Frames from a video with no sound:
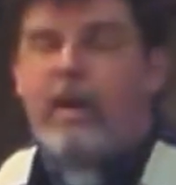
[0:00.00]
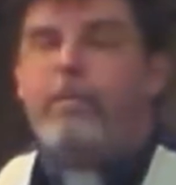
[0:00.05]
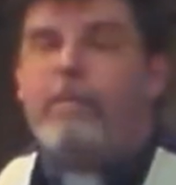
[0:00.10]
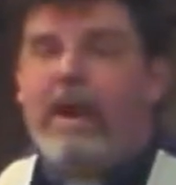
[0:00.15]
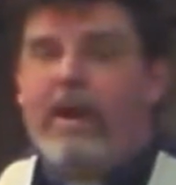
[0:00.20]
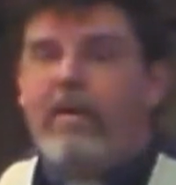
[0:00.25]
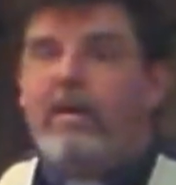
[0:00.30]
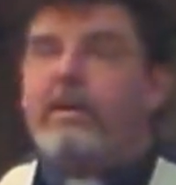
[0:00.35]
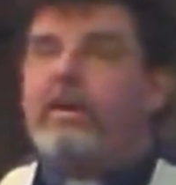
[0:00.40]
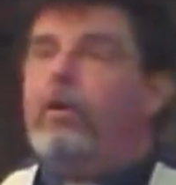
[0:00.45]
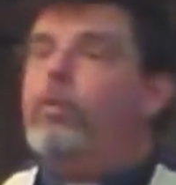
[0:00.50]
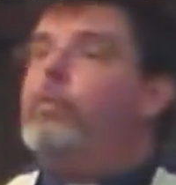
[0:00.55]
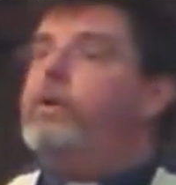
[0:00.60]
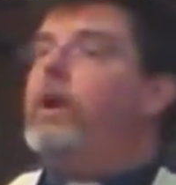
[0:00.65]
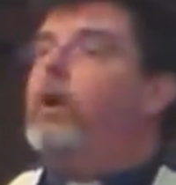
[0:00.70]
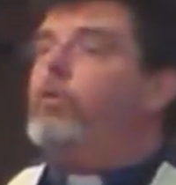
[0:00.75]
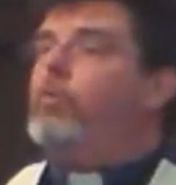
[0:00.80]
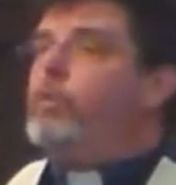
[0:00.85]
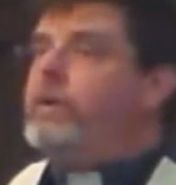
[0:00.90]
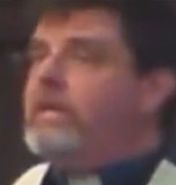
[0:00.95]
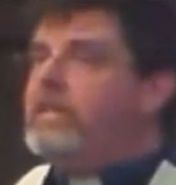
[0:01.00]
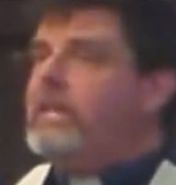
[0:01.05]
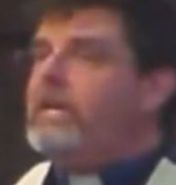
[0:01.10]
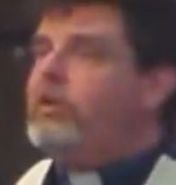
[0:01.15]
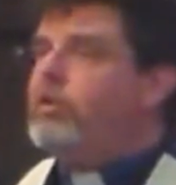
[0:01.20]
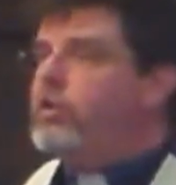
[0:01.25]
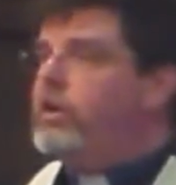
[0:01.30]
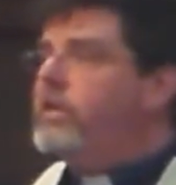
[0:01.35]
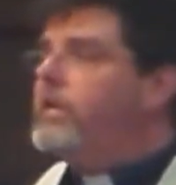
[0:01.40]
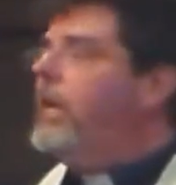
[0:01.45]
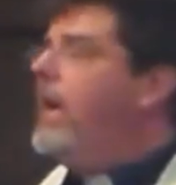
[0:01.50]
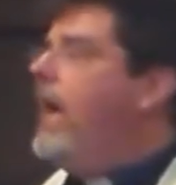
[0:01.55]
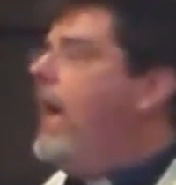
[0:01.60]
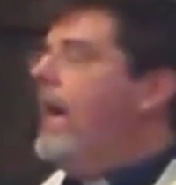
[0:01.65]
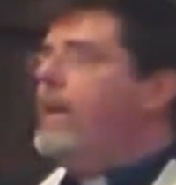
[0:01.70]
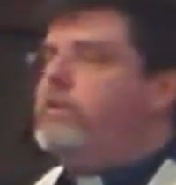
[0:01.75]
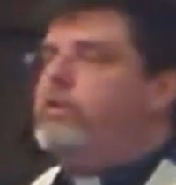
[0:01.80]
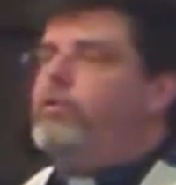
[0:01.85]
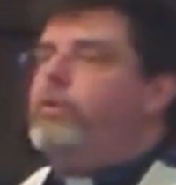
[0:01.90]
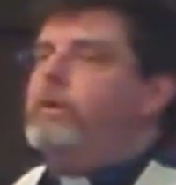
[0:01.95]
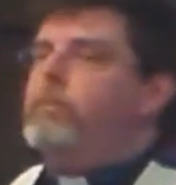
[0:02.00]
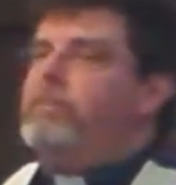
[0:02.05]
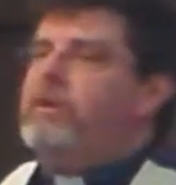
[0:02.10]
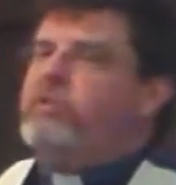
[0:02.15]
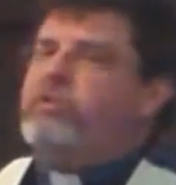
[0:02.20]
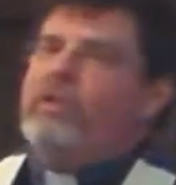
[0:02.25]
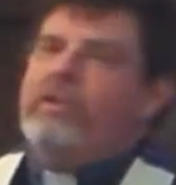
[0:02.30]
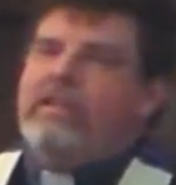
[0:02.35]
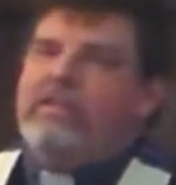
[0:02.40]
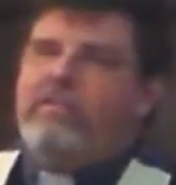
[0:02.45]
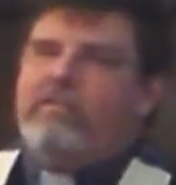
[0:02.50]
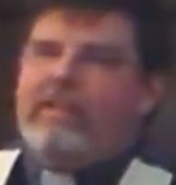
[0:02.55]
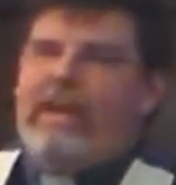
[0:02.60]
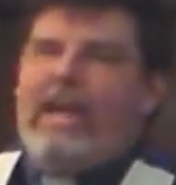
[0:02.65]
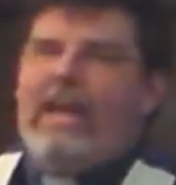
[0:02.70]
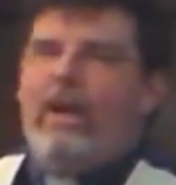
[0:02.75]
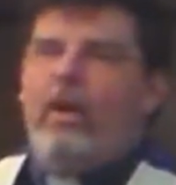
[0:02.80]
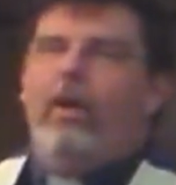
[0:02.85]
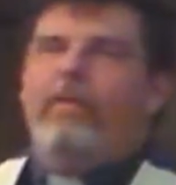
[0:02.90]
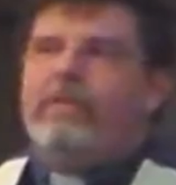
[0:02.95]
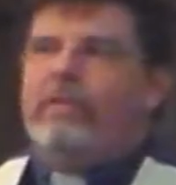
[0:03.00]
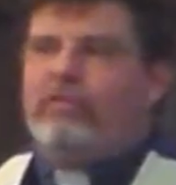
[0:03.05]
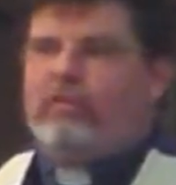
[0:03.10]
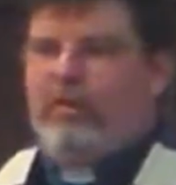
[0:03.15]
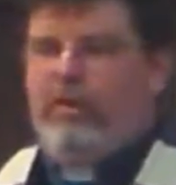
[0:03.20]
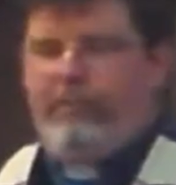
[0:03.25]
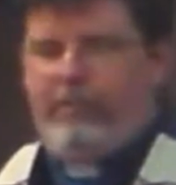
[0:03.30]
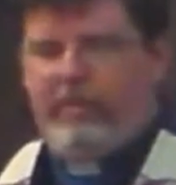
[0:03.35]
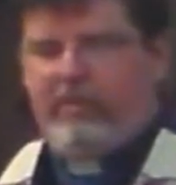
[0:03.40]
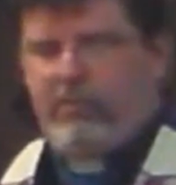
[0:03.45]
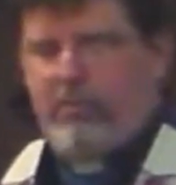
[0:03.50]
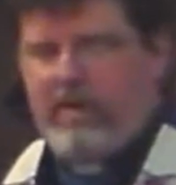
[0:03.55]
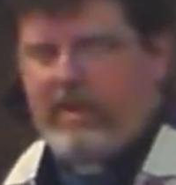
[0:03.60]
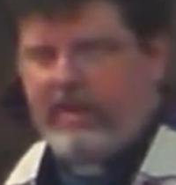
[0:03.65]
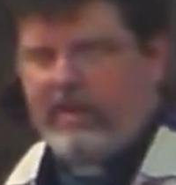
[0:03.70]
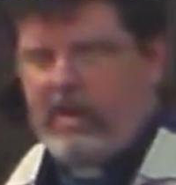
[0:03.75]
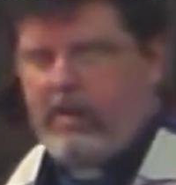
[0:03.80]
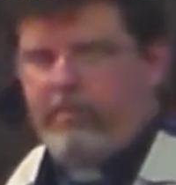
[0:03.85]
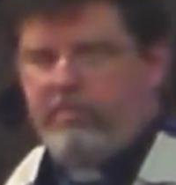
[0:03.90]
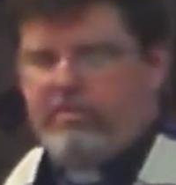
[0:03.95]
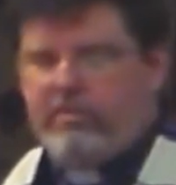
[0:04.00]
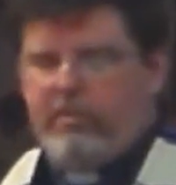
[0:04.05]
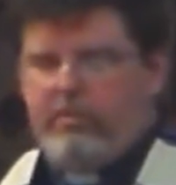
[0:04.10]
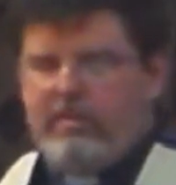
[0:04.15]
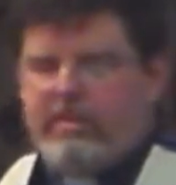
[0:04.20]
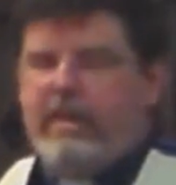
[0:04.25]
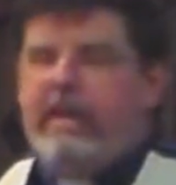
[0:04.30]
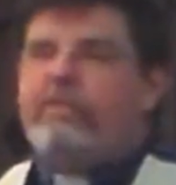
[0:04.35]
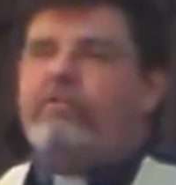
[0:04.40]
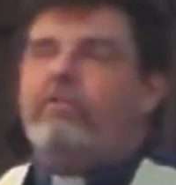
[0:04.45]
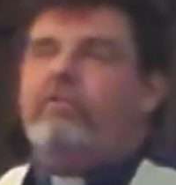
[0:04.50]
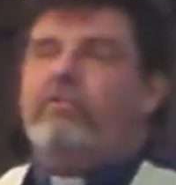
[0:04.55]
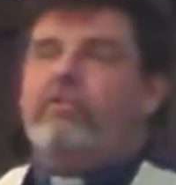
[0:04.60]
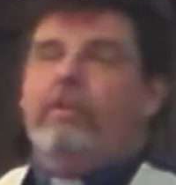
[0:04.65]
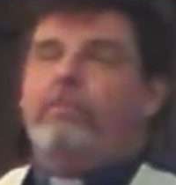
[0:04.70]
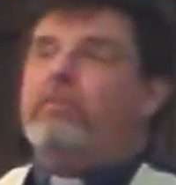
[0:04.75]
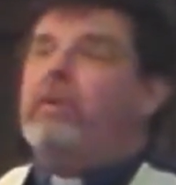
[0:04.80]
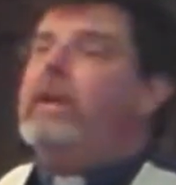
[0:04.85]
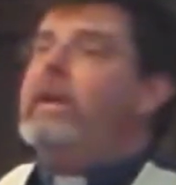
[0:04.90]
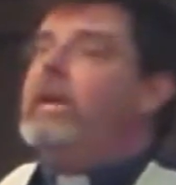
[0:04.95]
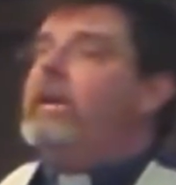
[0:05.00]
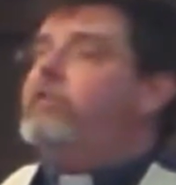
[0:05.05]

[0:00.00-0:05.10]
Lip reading: America. We are really good at doing mission and staying on the surface when it comes to relationships.